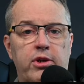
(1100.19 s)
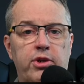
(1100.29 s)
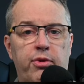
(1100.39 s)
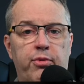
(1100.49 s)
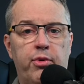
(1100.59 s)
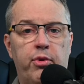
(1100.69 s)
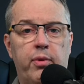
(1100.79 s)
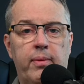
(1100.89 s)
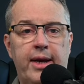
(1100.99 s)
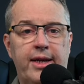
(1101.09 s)

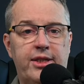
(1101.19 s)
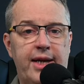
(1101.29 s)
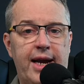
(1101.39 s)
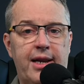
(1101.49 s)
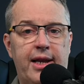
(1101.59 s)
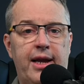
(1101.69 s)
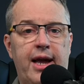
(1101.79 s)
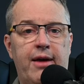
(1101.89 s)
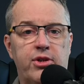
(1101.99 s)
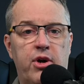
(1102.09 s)
exactly how this architecture
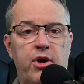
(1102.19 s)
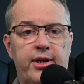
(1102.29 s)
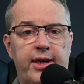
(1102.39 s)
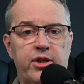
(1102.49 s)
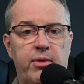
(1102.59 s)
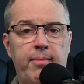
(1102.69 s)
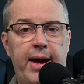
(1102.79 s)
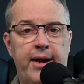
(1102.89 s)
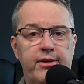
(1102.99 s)
matters and how